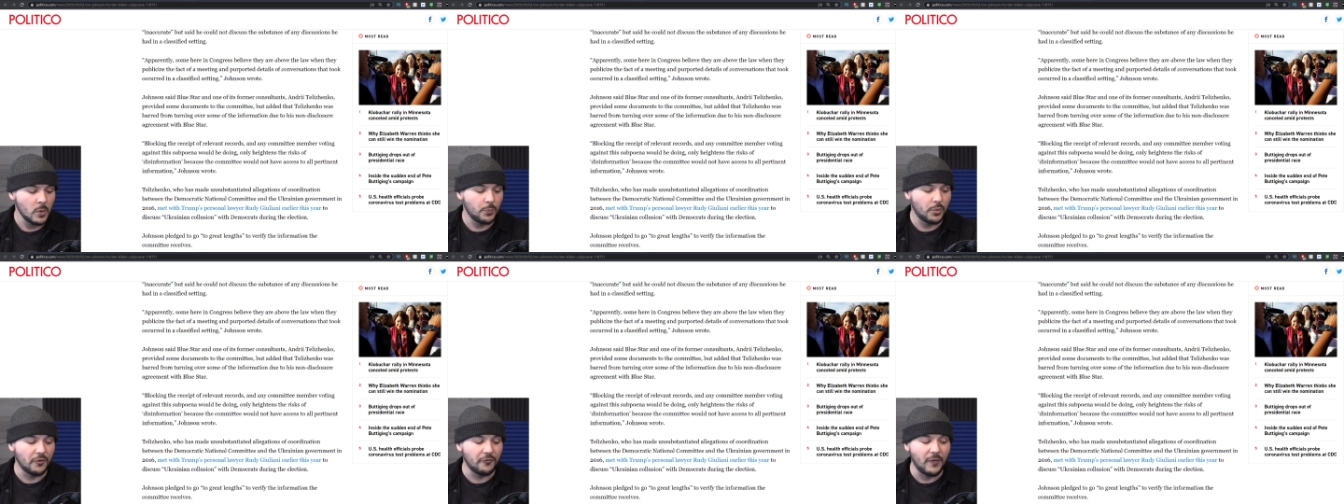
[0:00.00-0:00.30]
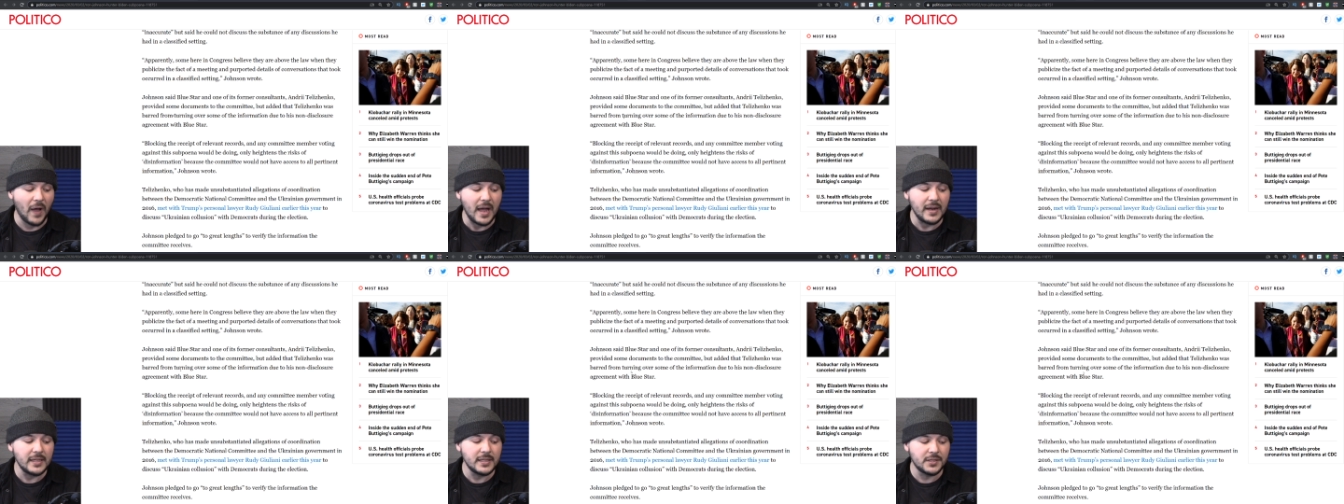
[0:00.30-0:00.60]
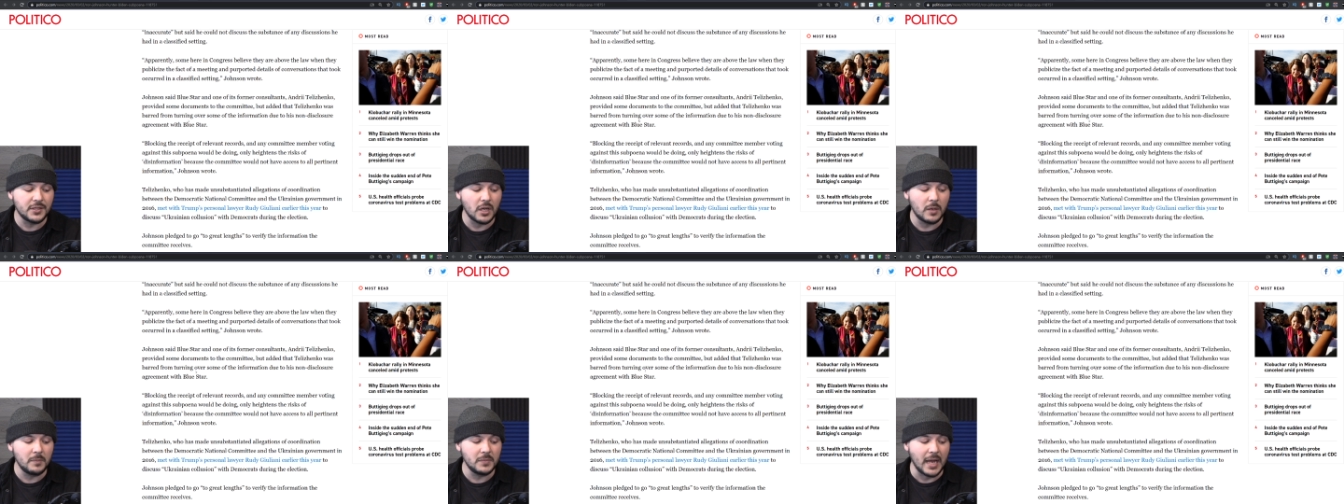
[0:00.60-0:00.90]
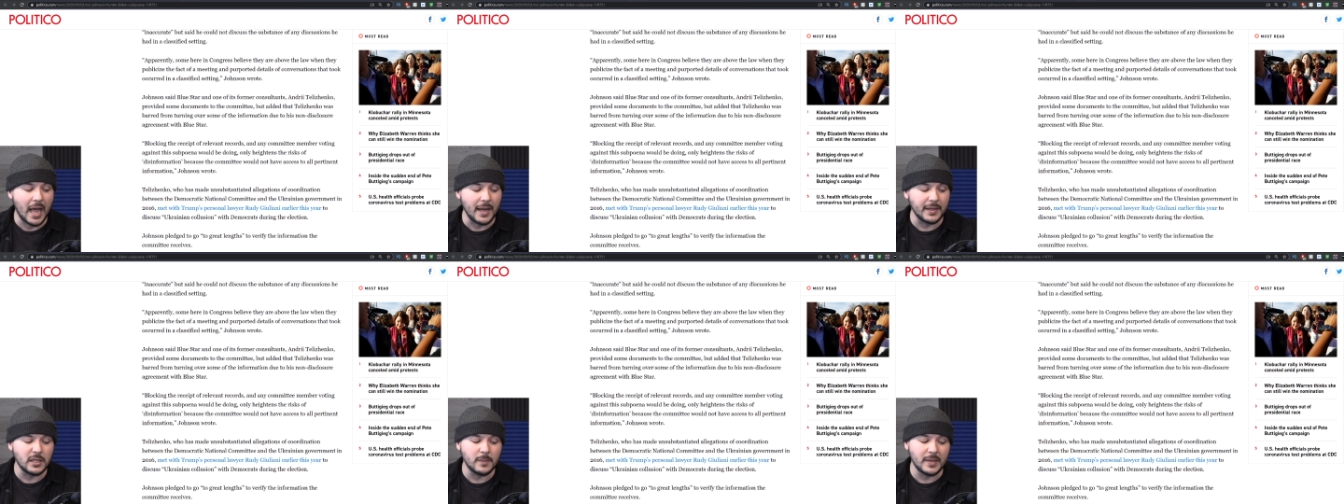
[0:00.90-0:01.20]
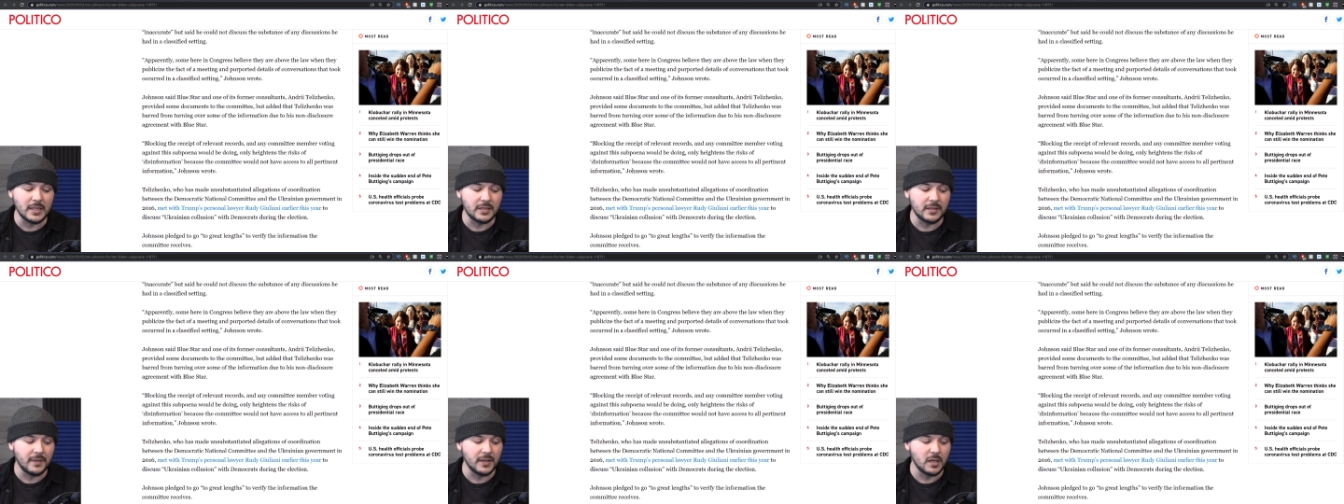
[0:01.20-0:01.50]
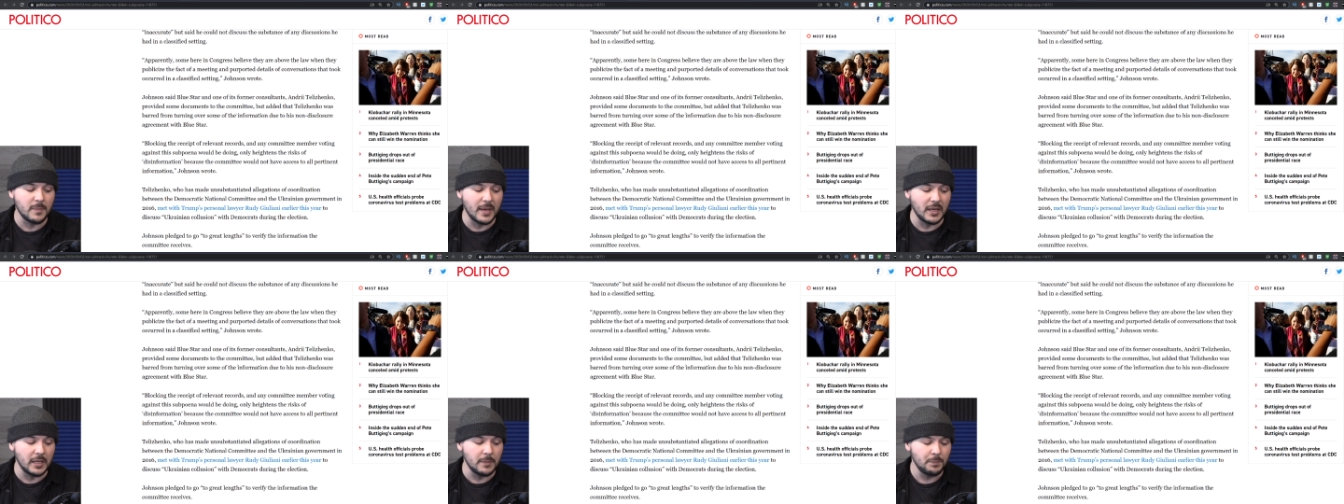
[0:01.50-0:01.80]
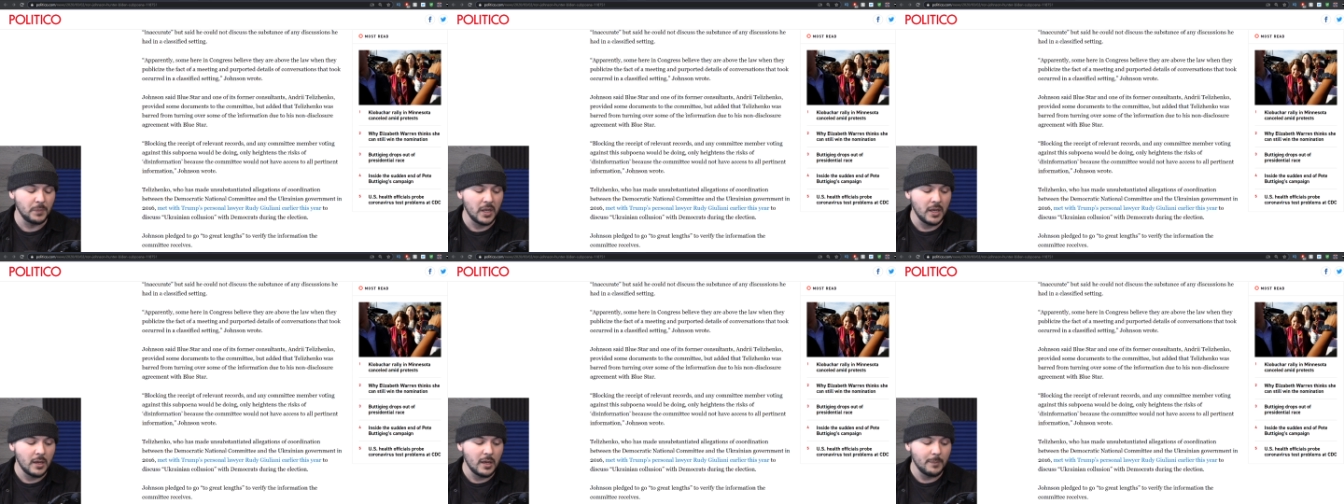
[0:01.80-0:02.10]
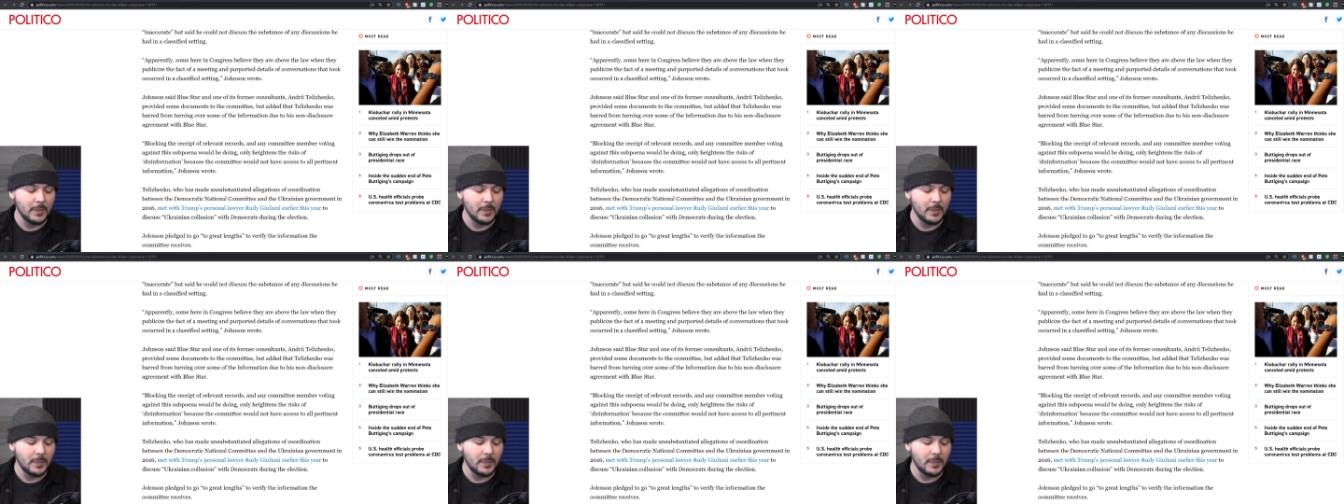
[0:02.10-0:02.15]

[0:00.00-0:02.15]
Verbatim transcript: provided some documents to the committee,